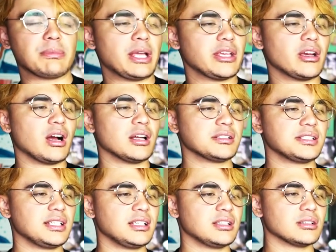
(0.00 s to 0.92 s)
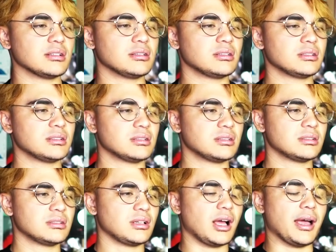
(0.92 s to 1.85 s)
not your auntie either. I
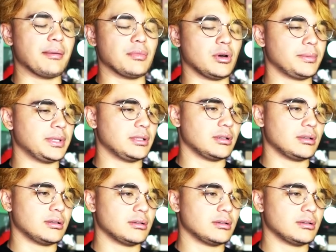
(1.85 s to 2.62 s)
mean,